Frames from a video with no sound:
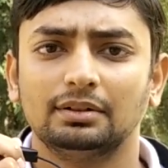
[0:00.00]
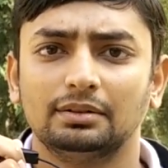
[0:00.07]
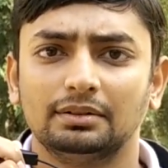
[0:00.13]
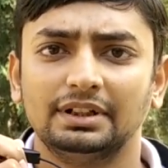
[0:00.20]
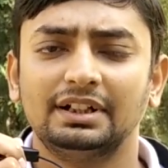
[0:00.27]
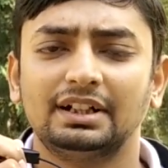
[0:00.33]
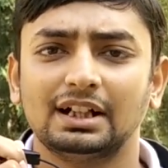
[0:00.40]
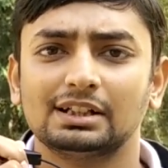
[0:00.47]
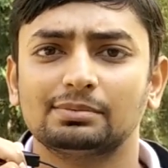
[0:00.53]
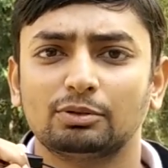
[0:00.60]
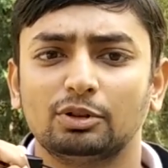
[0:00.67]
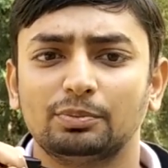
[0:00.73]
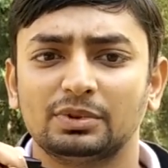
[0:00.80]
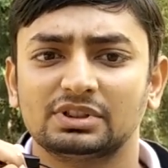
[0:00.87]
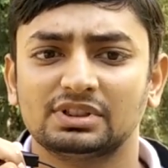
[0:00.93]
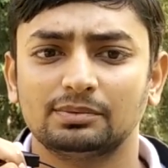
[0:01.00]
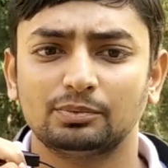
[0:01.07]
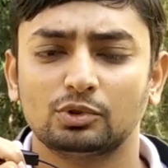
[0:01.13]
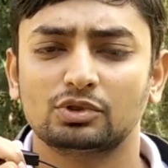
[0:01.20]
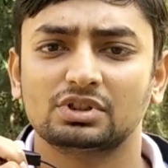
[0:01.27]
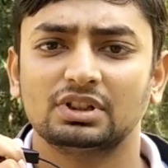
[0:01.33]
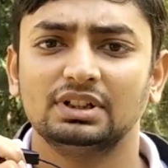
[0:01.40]
heat transfer operation
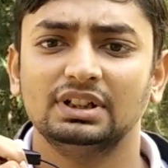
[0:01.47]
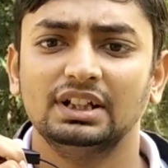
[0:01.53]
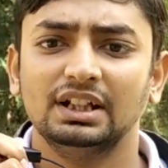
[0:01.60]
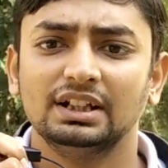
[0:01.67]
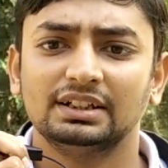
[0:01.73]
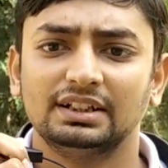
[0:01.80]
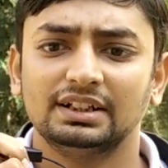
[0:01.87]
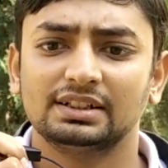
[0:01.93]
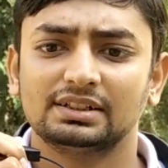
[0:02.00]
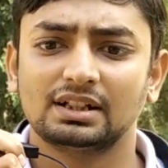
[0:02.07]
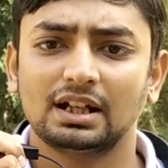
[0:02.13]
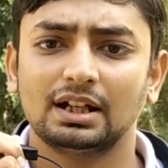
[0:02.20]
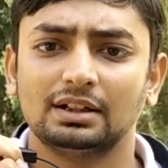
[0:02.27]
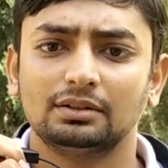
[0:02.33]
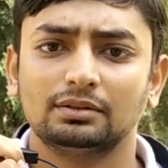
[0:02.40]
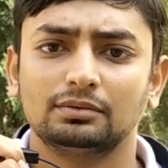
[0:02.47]
portion, they start